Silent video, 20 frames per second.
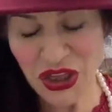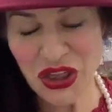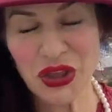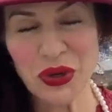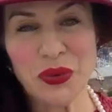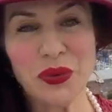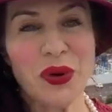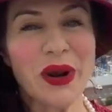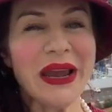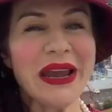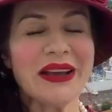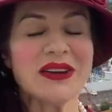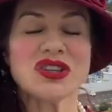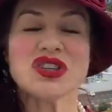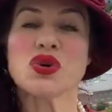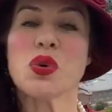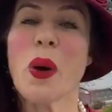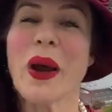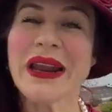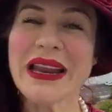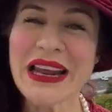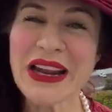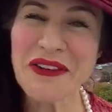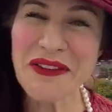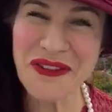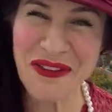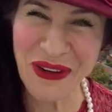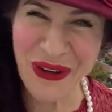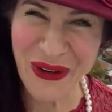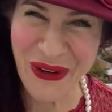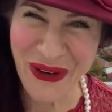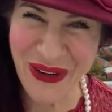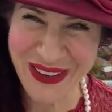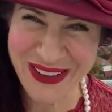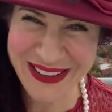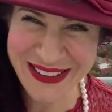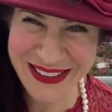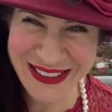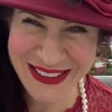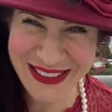3:20 to 4,
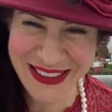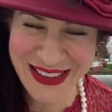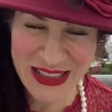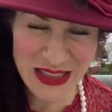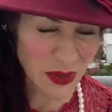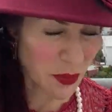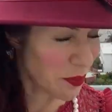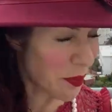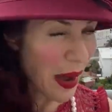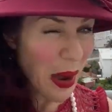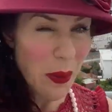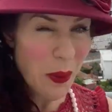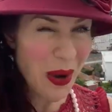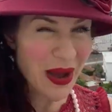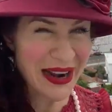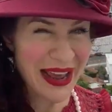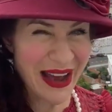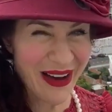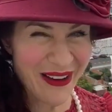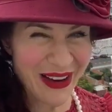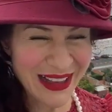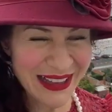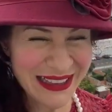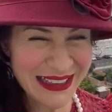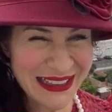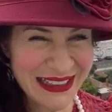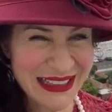about 1 hour,